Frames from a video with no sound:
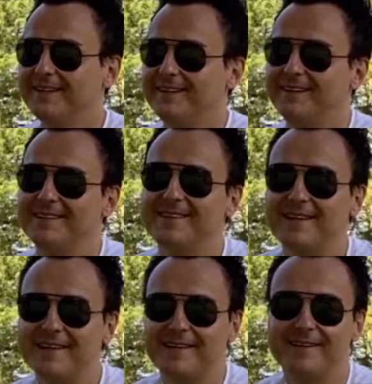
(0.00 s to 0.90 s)
uh,
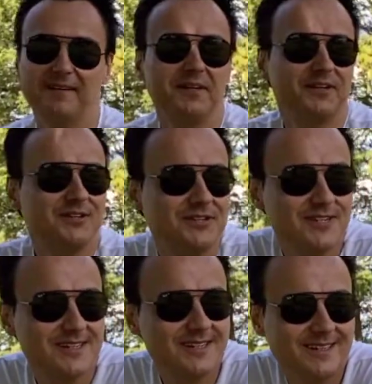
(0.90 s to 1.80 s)
there
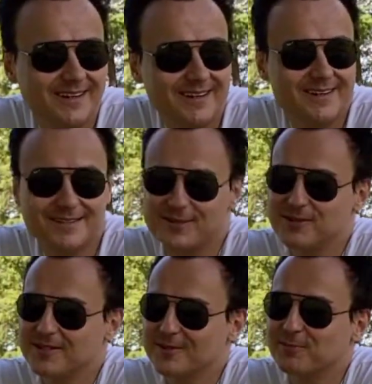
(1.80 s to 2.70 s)
just in case you
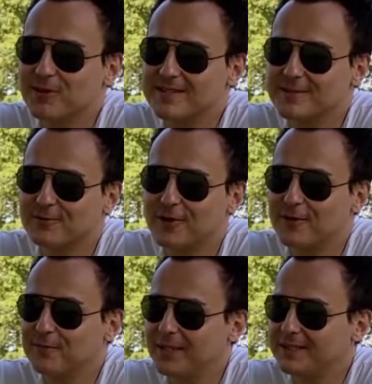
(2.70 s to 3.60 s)
just press the
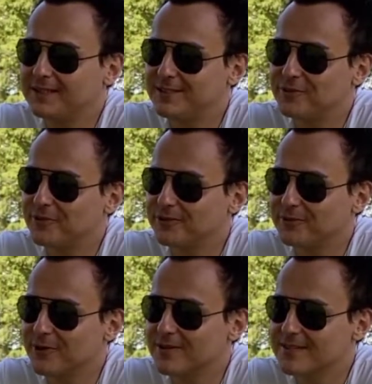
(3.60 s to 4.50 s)
wrong button and you're on the
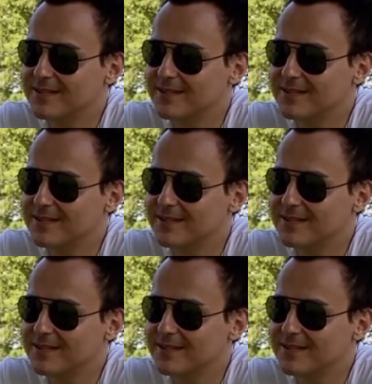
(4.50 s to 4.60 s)
wrong